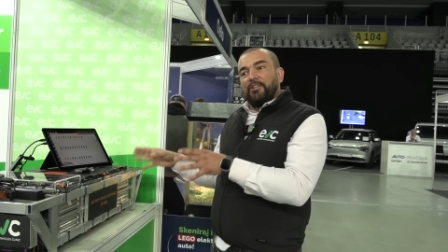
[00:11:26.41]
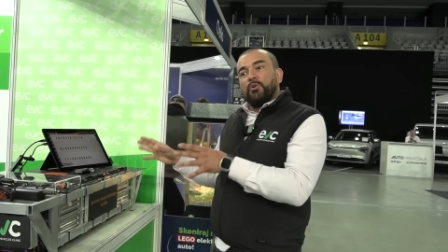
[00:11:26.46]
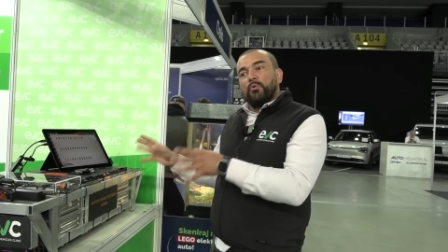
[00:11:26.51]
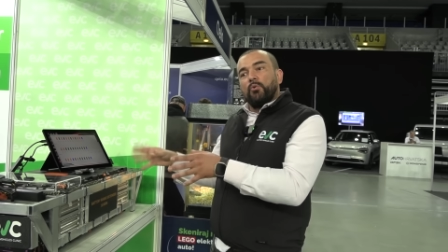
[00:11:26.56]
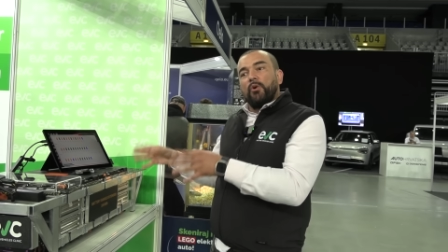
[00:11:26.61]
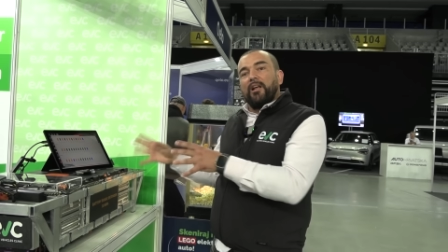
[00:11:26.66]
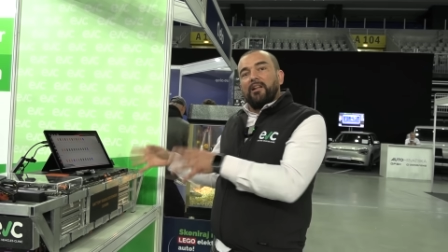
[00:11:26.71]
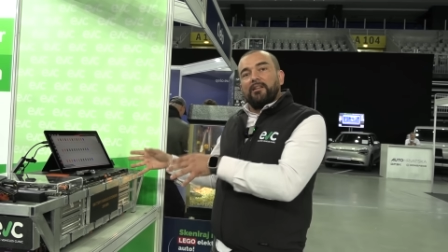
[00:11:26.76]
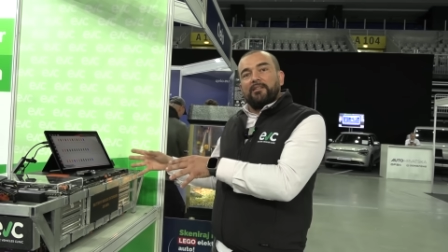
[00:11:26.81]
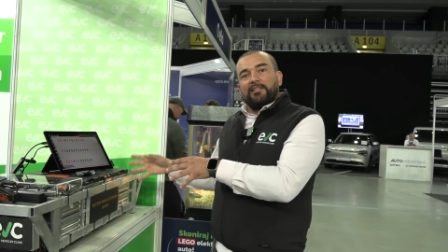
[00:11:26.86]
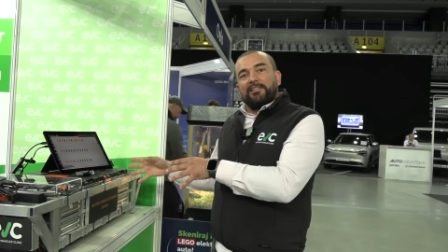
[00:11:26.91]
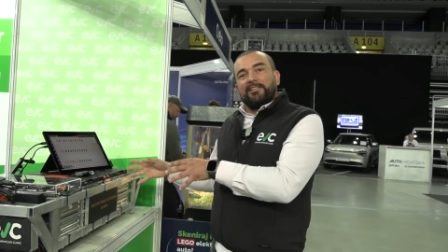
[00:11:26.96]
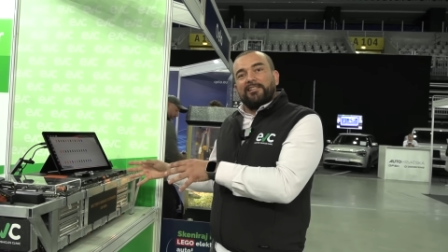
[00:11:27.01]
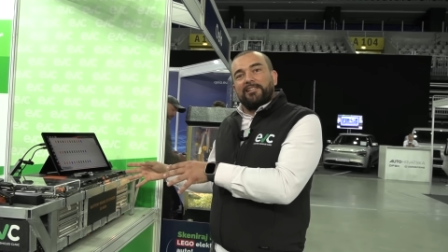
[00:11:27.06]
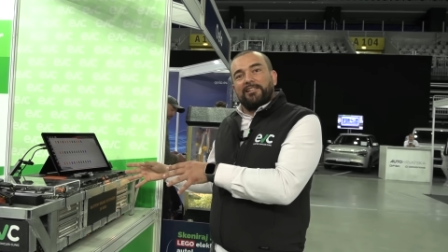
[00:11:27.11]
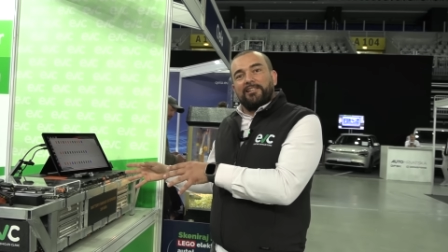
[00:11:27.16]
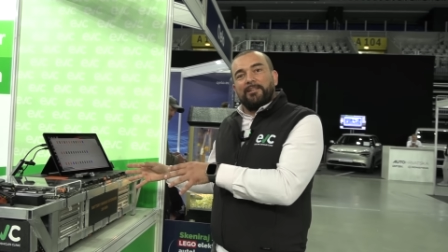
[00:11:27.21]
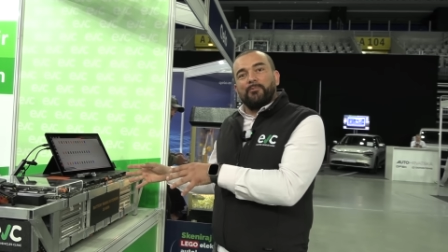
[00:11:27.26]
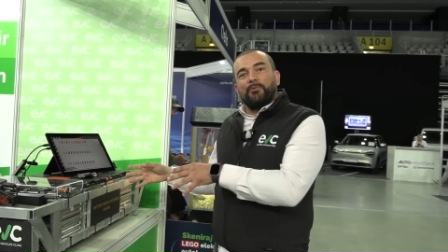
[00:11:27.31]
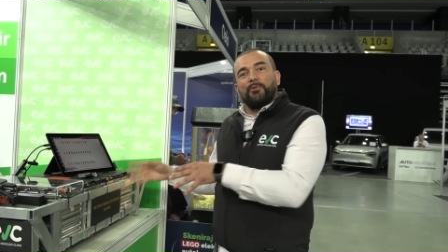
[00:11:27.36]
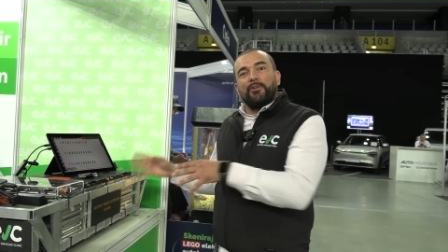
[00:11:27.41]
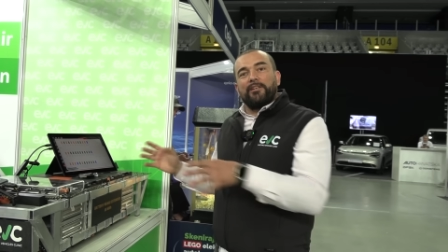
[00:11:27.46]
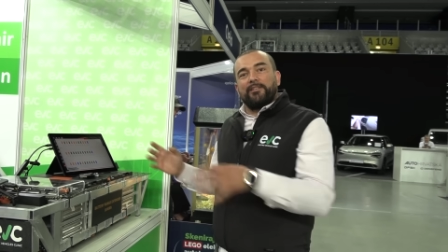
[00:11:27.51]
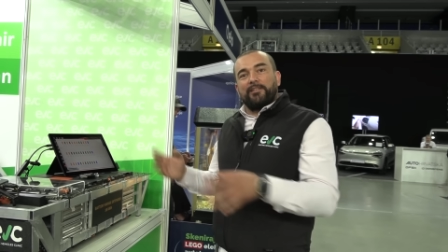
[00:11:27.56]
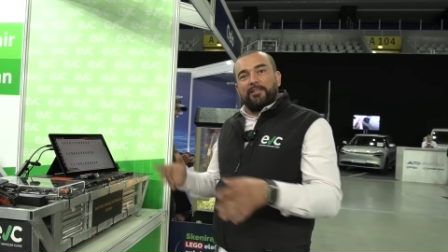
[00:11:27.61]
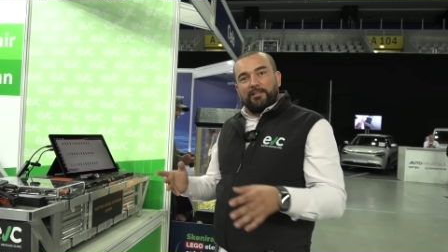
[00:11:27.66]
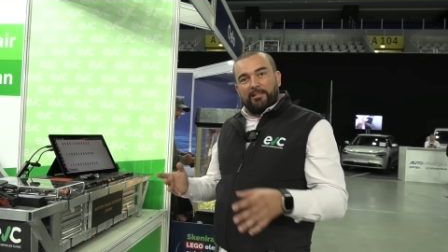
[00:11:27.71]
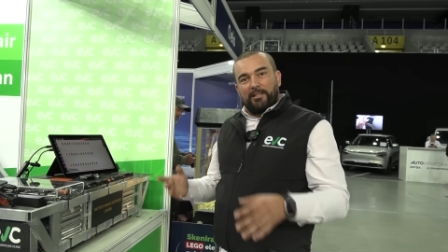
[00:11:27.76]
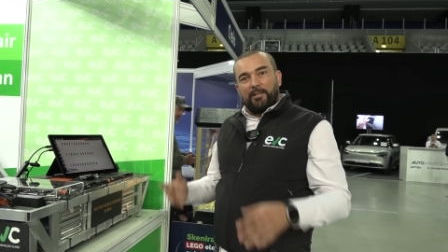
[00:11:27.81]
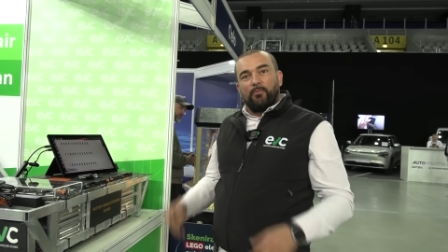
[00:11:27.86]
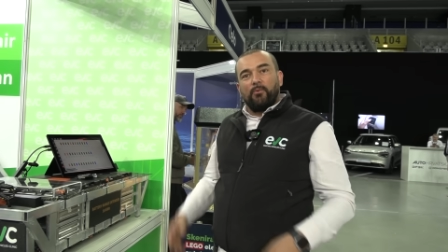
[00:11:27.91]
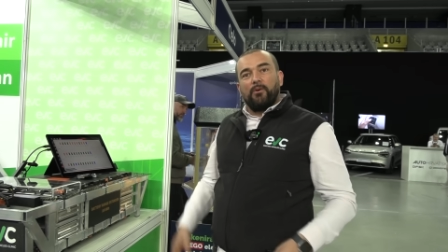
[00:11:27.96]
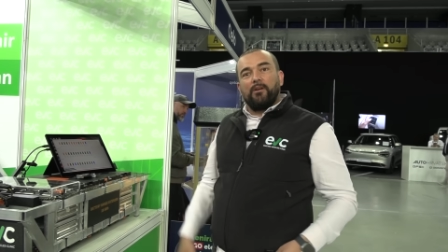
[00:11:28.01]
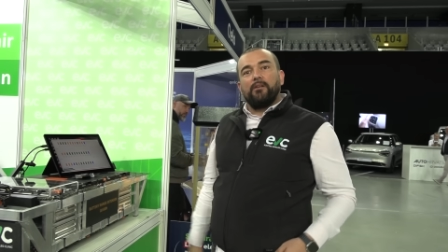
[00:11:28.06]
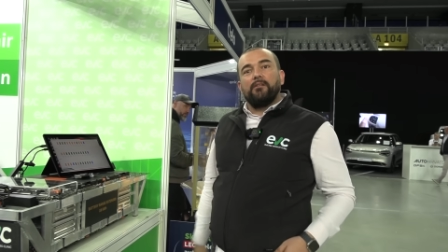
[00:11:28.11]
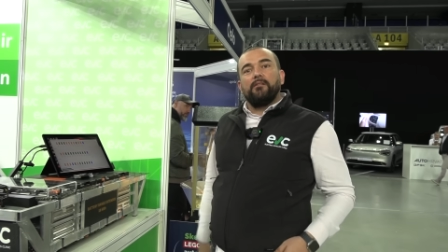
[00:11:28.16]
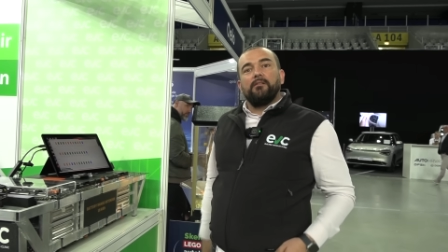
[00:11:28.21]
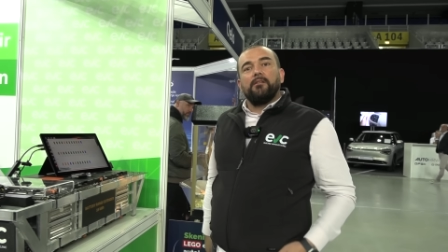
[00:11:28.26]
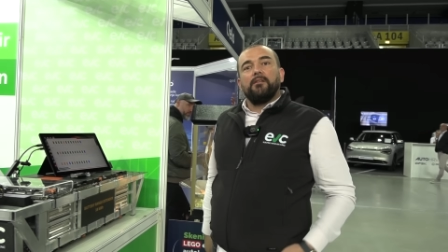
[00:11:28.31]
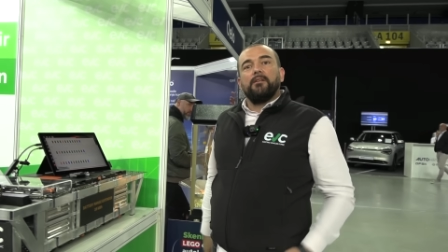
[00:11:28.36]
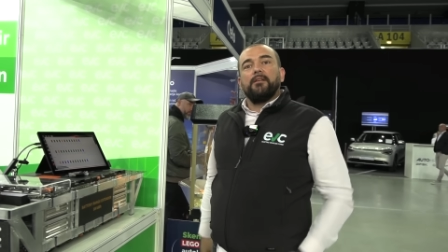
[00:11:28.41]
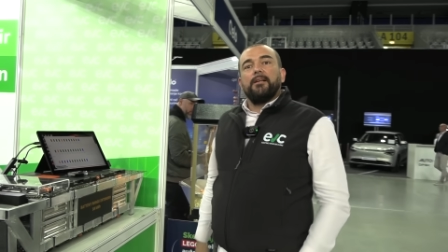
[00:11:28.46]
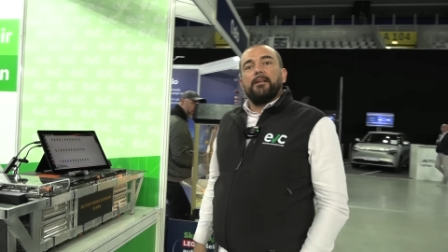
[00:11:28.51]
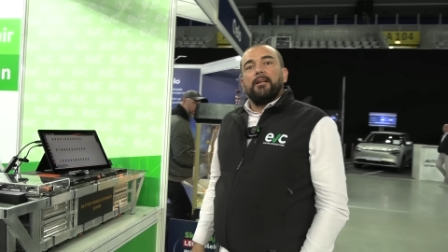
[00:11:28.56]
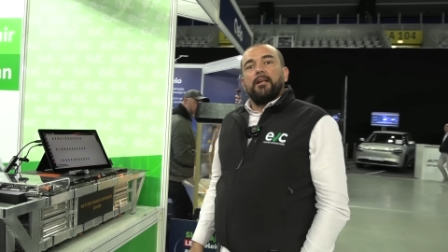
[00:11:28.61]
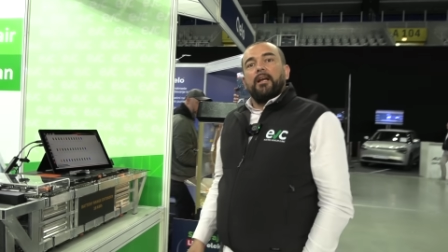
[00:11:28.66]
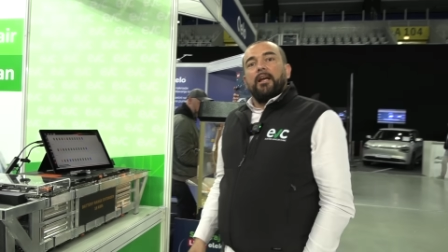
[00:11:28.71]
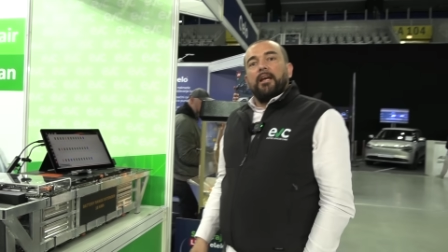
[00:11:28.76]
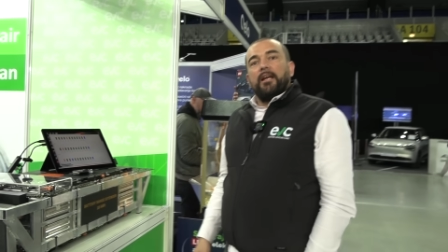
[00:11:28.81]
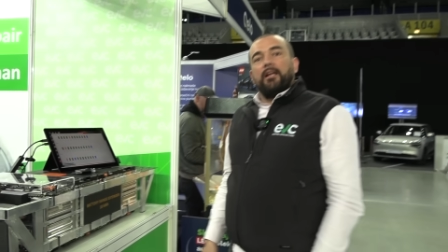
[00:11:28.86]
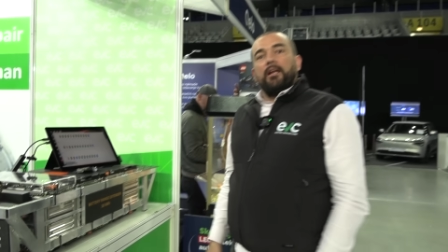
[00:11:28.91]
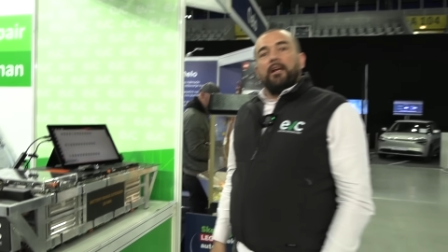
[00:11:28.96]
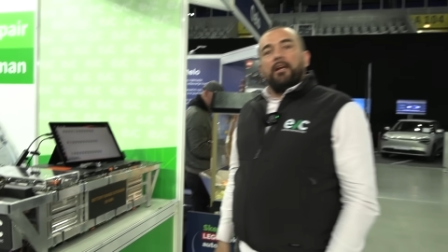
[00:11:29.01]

new healthy system to existing one. But th